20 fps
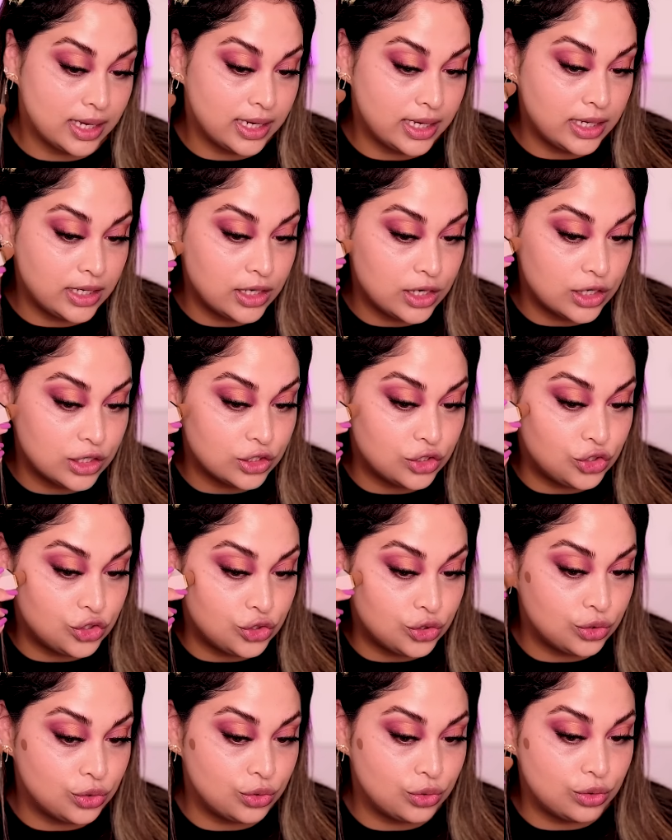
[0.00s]
In
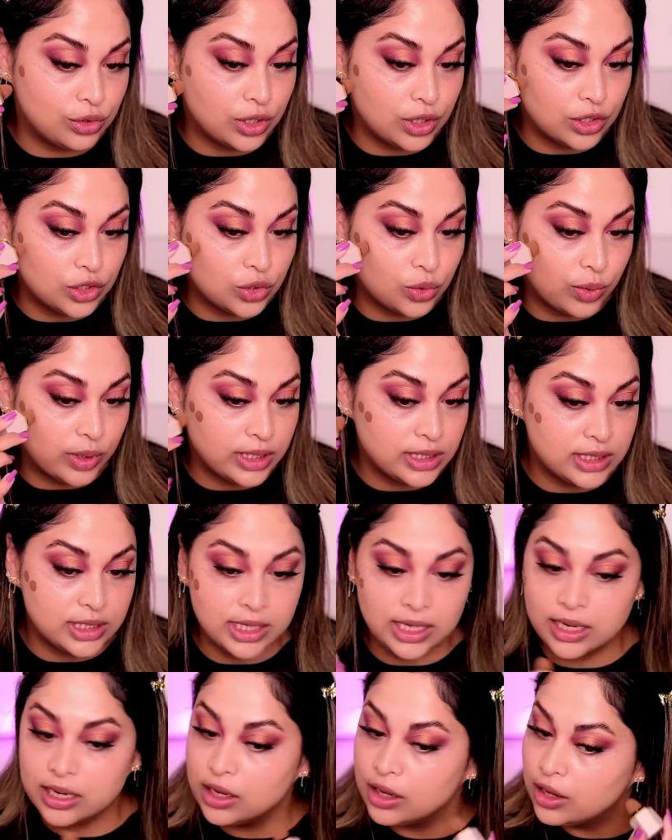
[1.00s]
June
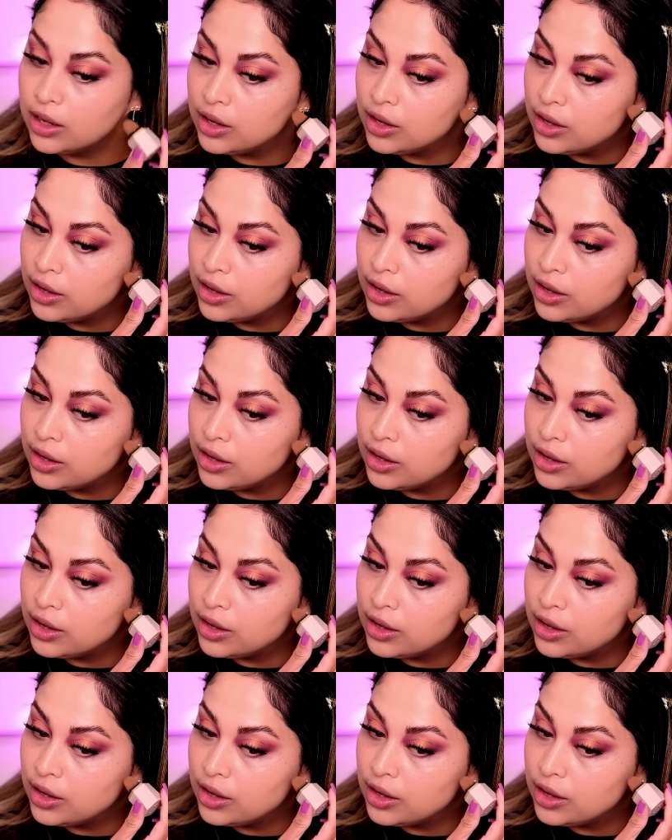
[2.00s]
2013,